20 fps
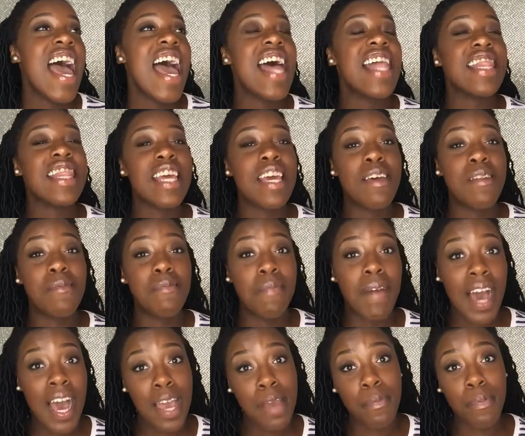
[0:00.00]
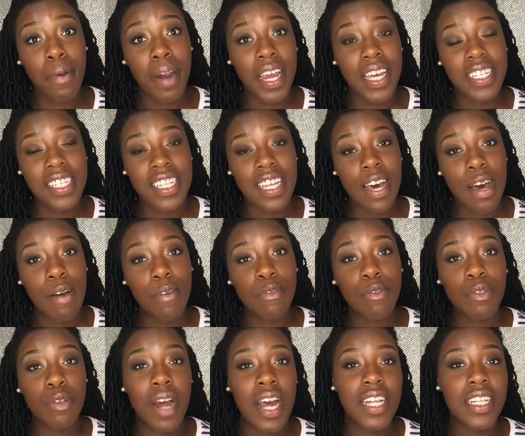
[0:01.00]
And then my bright
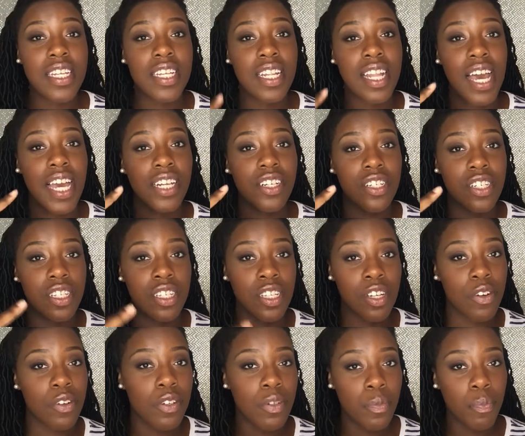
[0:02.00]
self tried to like just